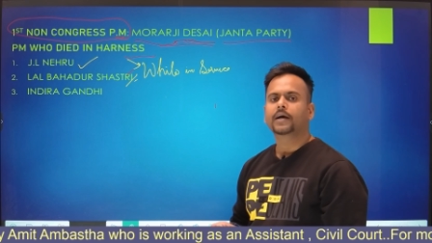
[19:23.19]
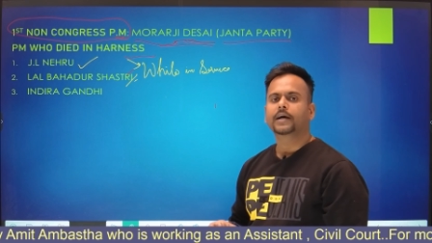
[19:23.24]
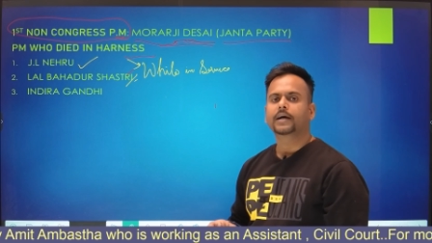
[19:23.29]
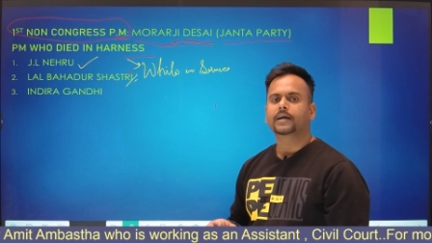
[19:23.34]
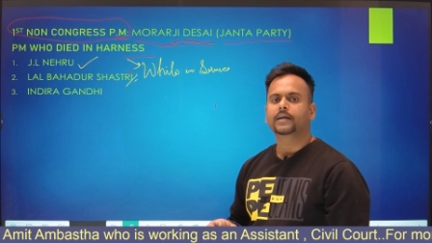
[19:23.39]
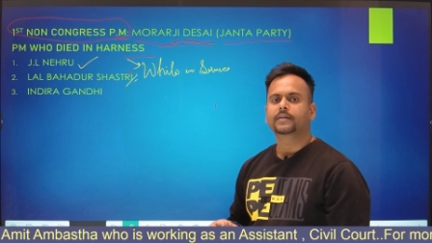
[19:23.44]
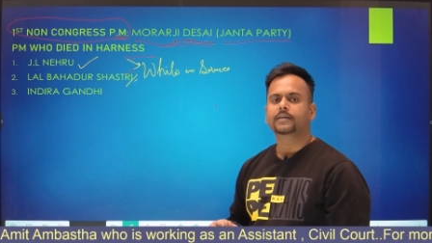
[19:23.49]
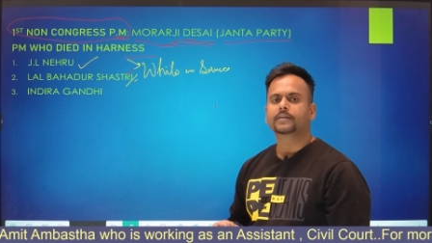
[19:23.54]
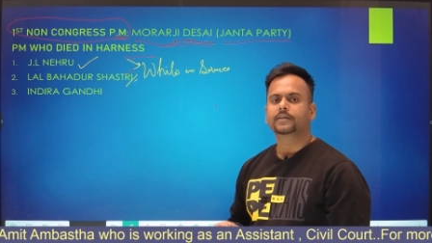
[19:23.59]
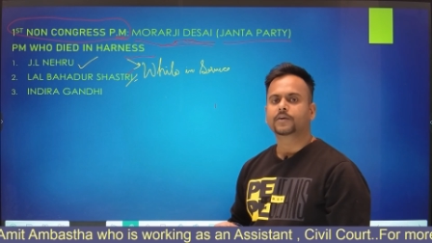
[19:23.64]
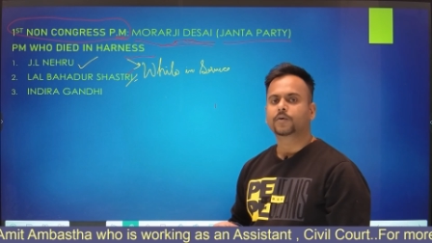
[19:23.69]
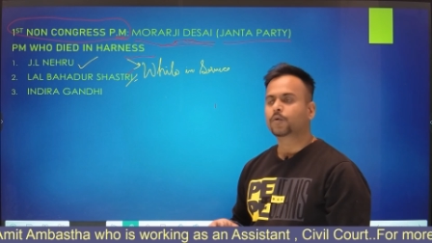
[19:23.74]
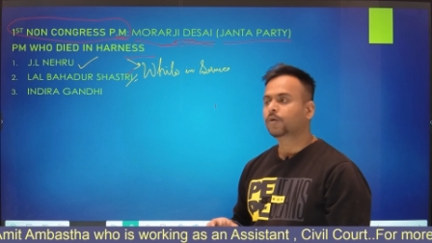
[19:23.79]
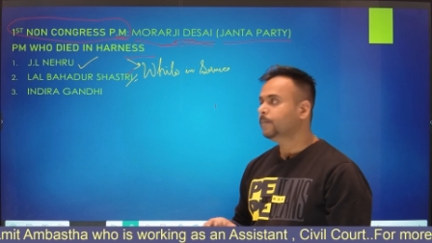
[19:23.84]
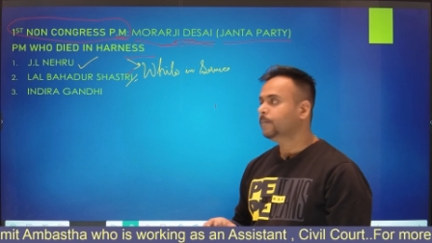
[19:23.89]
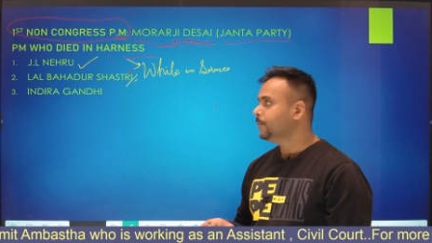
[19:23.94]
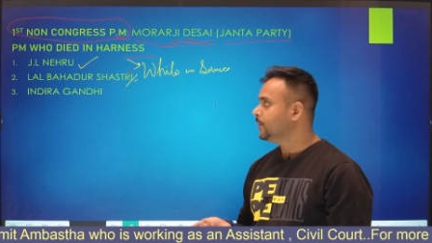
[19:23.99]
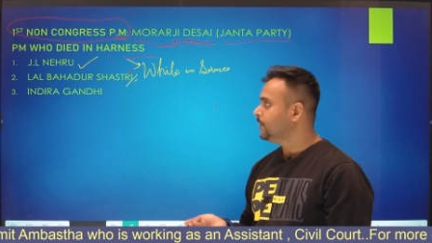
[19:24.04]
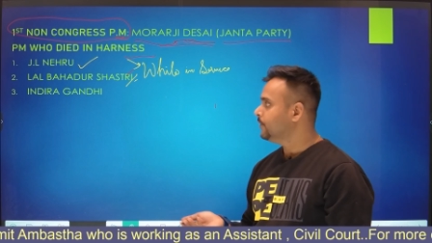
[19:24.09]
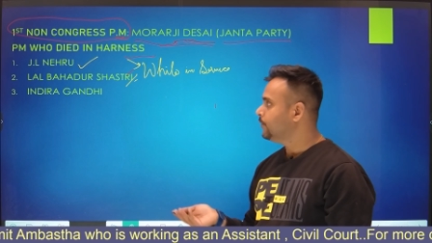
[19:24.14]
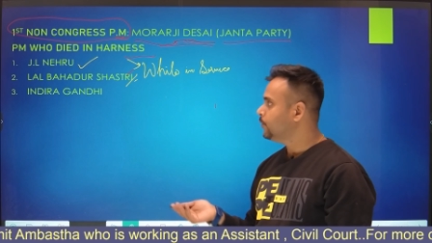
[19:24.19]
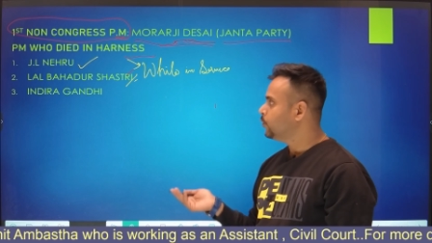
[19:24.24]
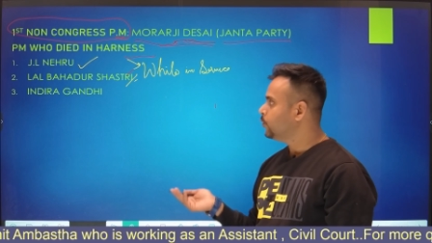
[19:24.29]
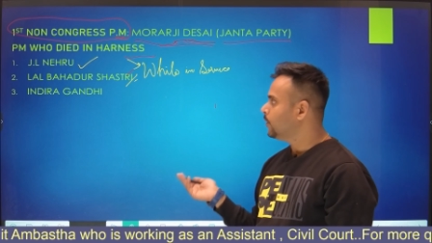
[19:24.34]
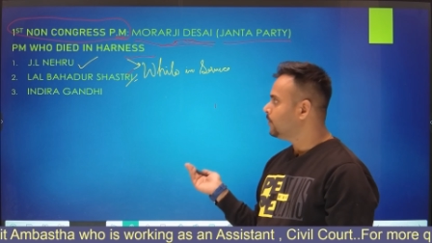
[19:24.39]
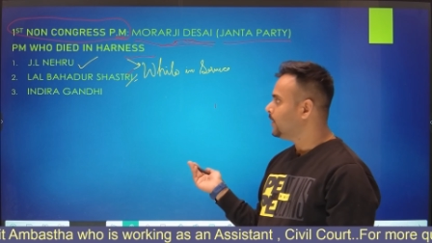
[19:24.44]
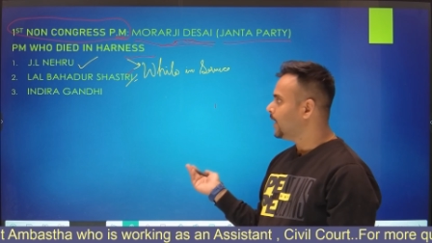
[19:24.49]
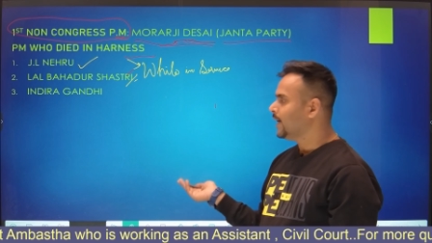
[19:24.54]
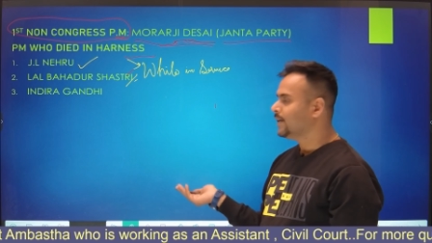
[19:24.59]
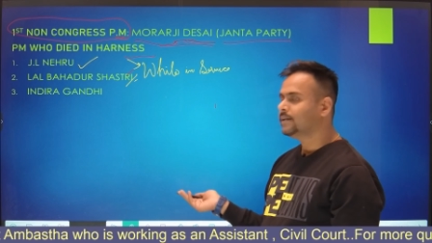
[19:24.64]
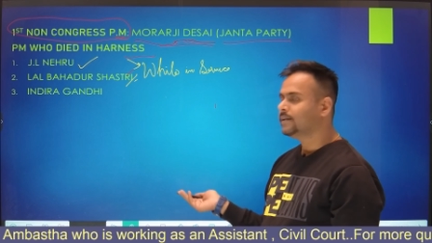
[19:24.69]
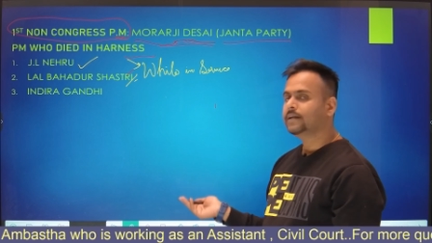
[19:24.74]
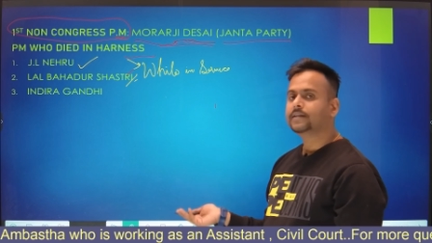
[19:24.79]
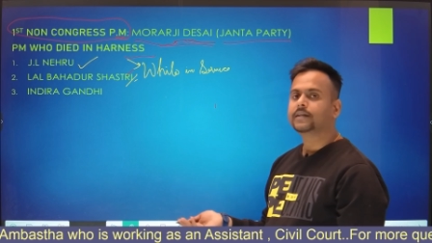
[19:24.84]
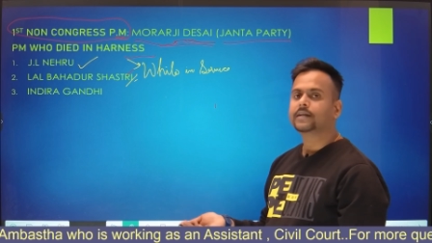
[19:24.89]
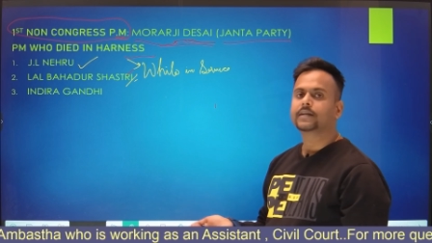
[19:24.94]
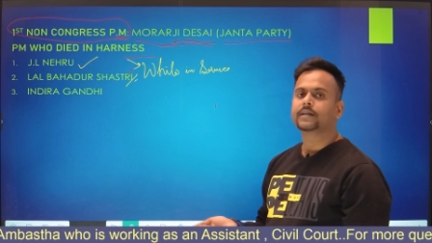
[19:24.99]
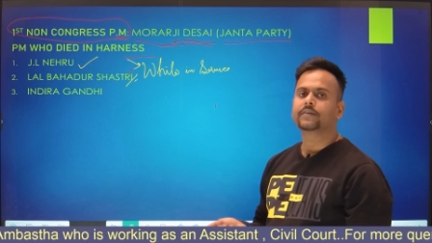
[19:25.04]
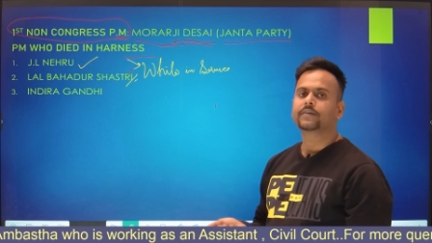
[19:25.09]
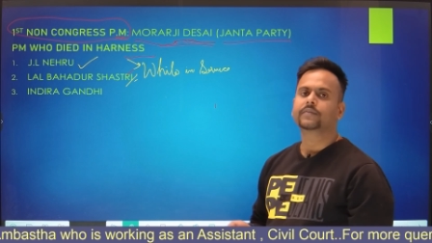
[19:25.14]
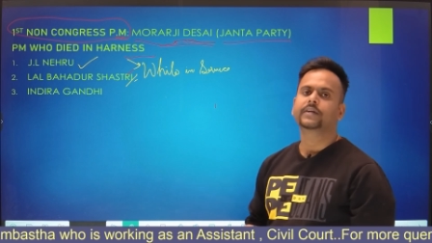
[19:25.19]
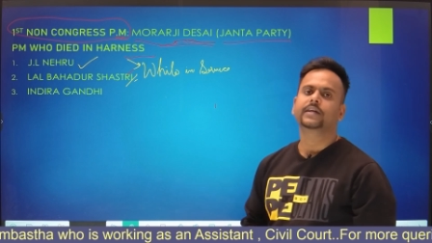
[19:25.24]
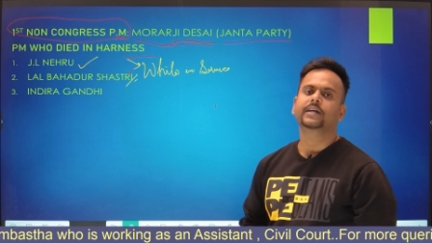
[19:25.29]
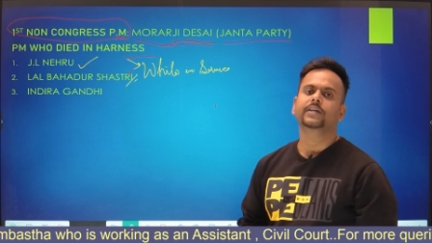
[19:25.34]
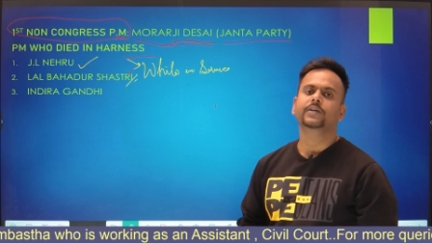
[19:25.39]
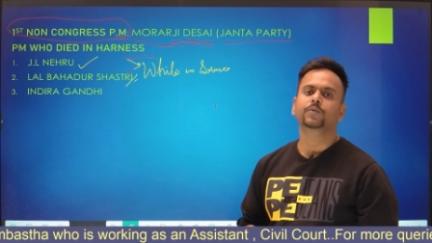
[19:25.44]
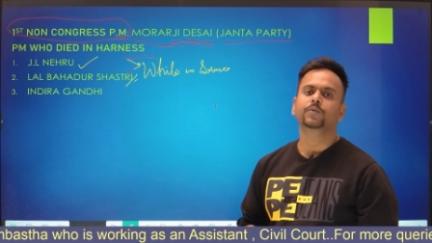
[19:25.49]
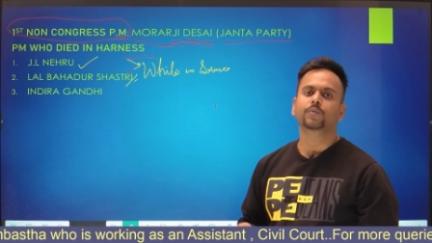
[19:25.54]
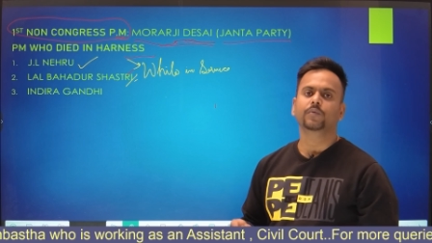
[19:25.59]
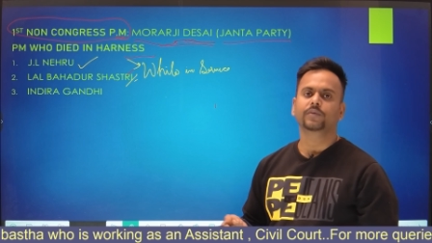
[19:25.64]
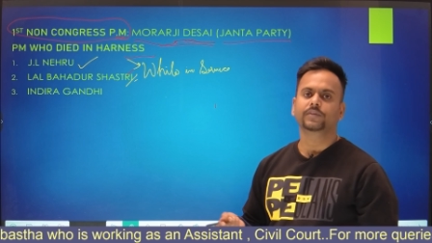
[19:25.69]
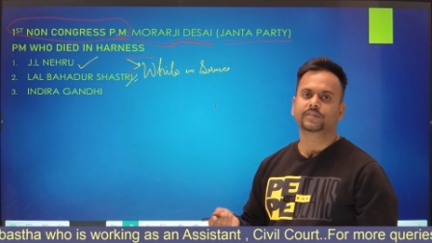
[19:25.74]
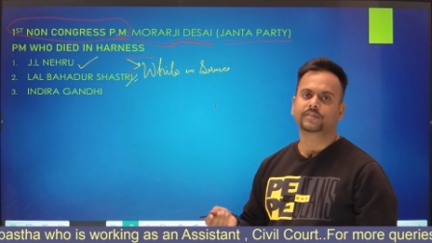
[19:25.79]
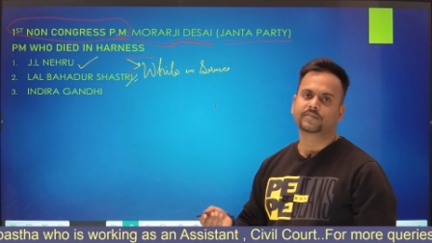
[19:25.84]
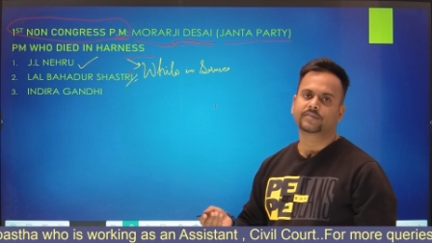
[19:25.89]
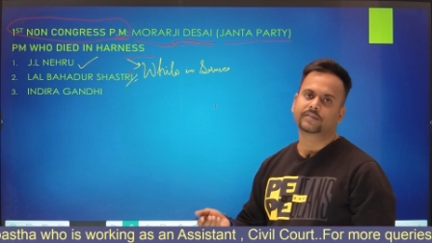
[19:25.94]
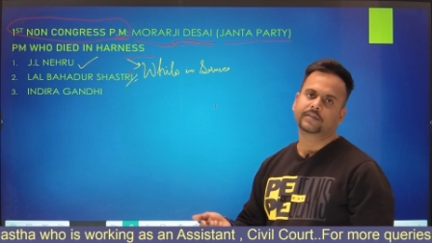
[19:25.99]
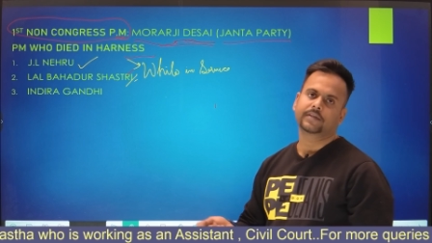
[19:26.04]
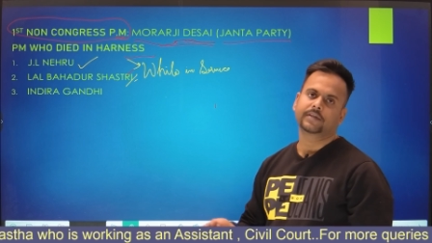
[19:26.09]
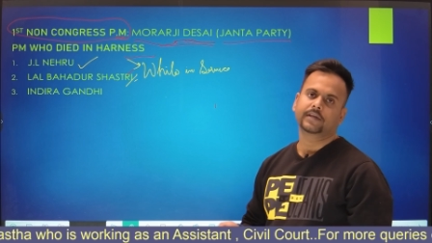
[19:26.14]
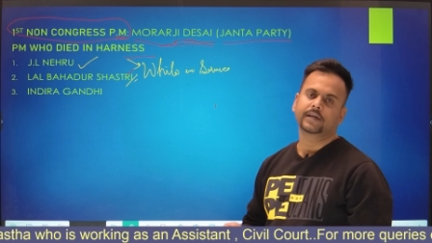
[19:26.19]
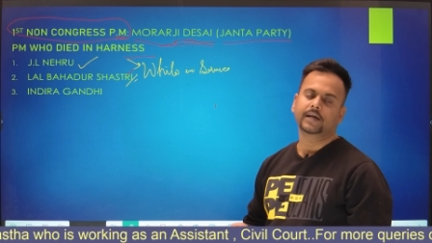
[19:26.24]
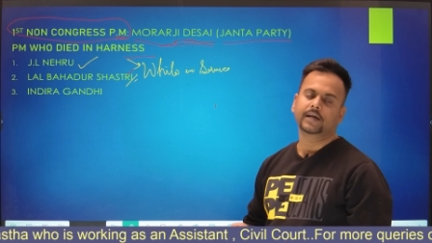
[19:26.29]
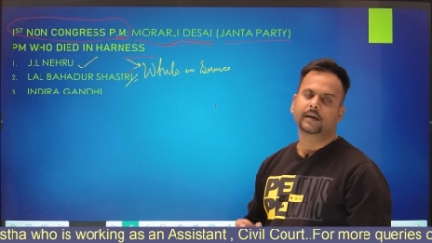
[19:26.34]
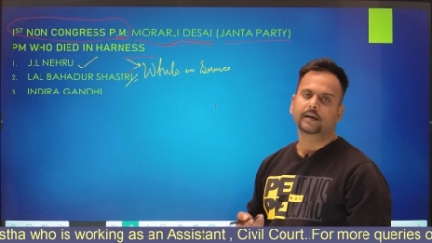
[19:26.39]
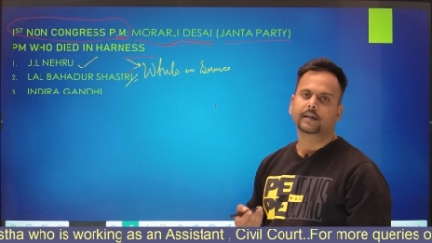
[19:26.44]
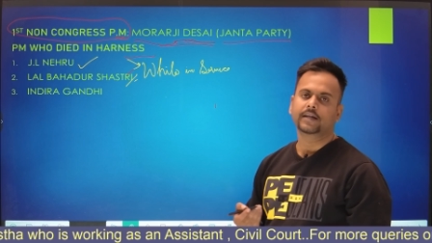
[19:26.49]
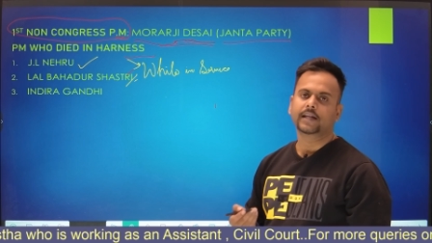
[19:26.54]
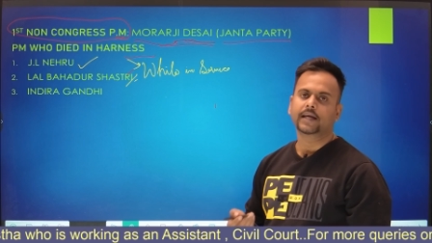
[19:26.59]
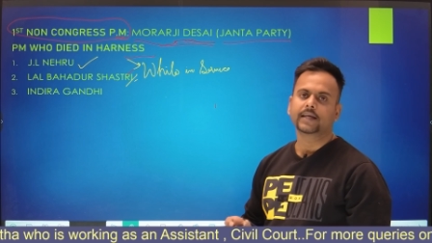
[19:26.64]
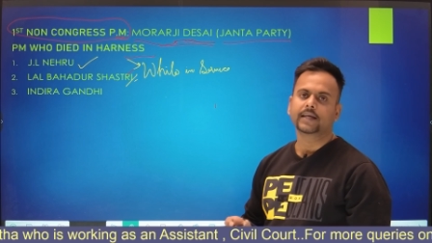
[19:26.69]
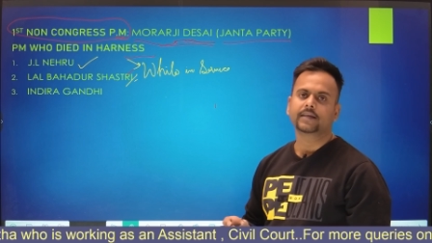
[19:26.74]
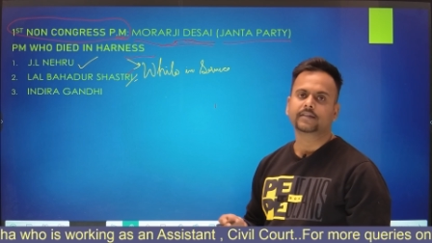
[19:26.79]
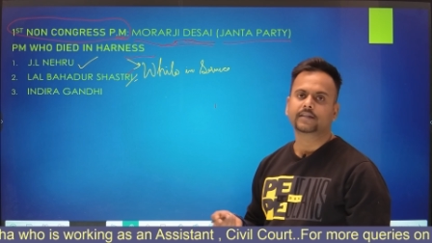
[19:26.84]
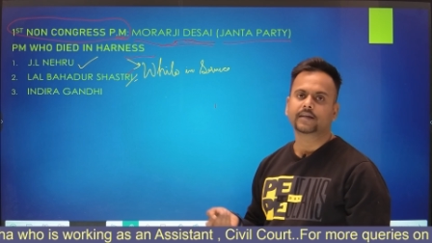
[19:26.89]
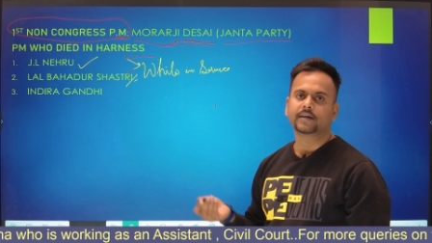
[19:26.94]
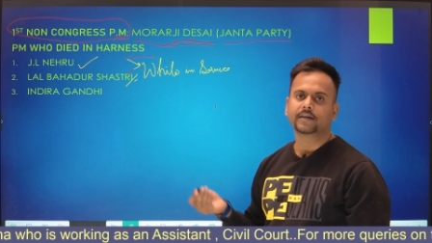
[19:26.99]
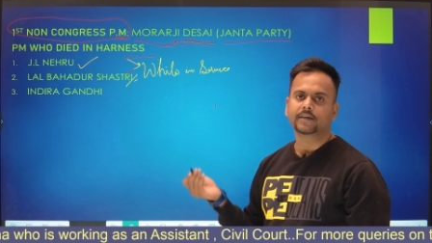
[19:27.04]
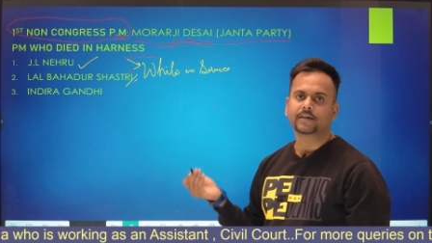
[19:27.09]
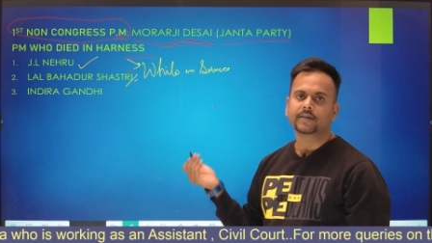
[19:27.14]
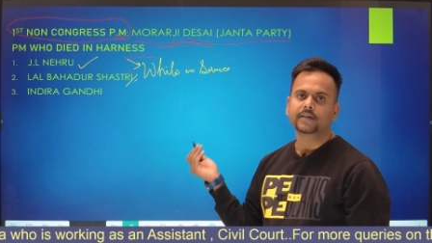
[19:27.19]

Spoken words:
And hope if you have liked it, then definitely you just like the